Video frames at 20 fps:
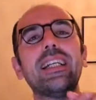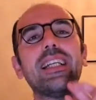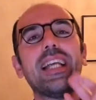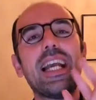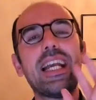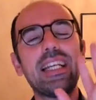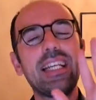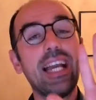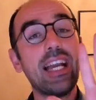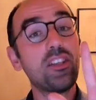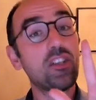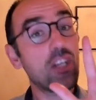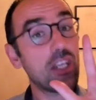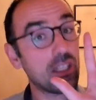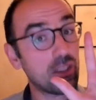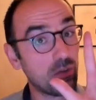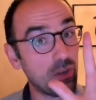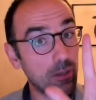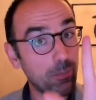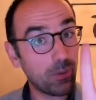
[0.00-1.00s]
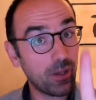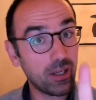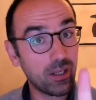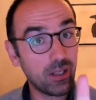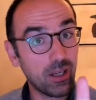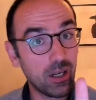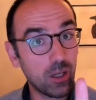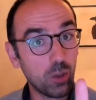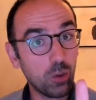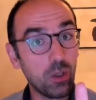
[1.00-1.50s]
engaging in 3-ply
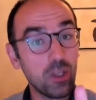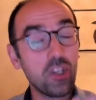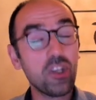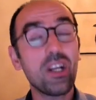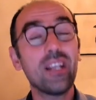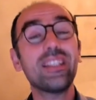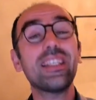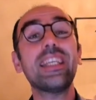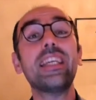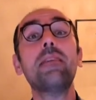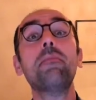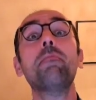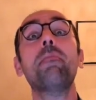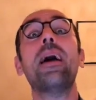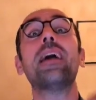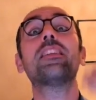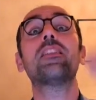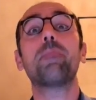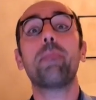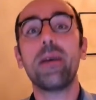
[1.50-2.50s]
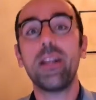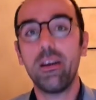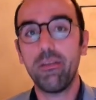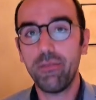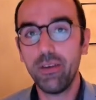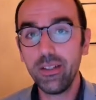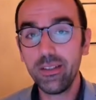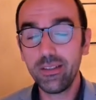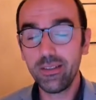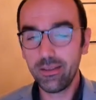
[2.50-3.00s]
calculation has immense
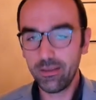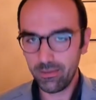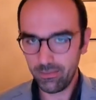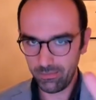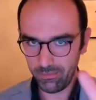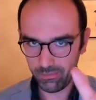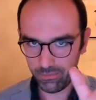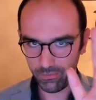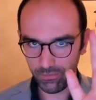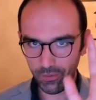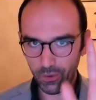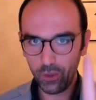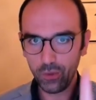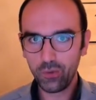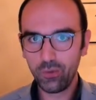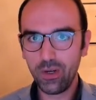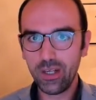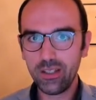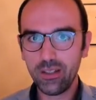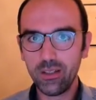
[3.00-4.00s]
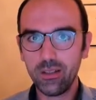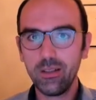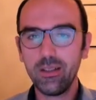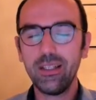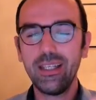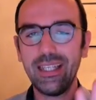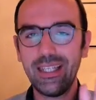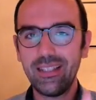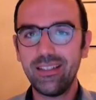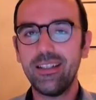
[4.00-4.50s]
benefits. First reason
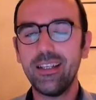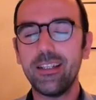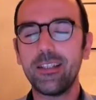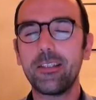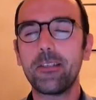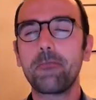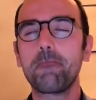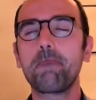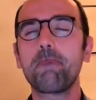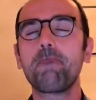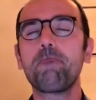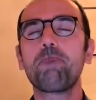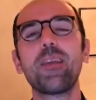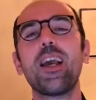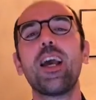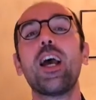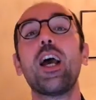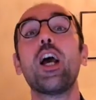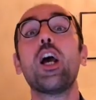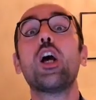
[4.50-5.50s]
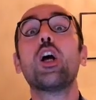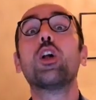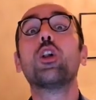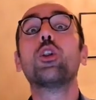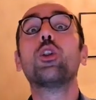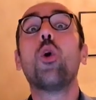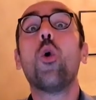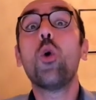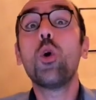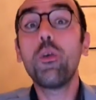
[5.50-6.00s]
is this.
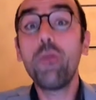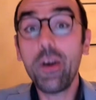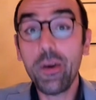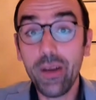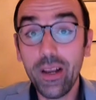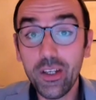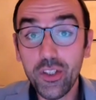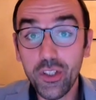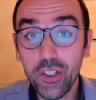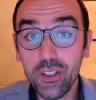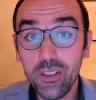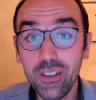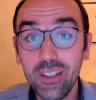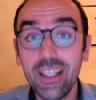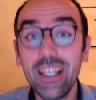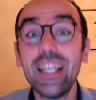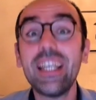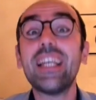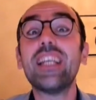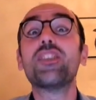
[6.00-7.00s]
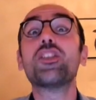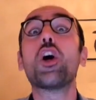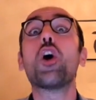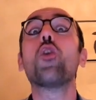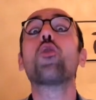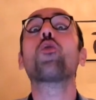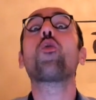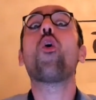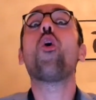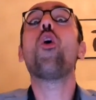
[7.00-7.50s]
Long variation is
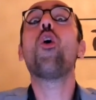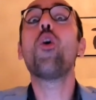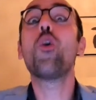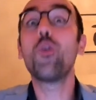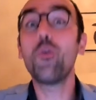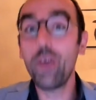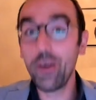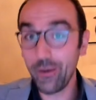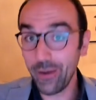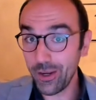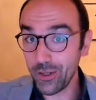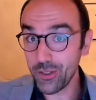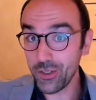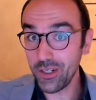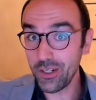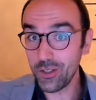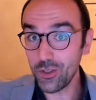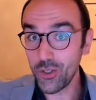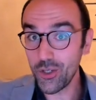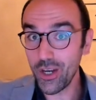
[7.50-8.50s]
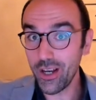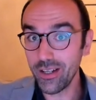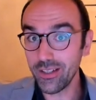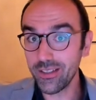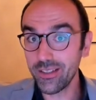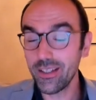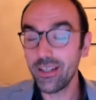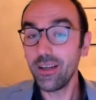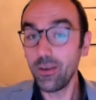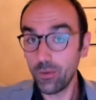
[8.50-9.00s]
wrong variation in
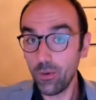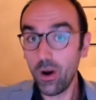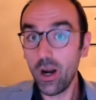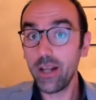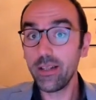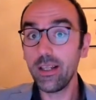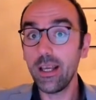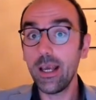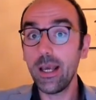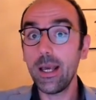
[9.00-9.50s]
chess, right?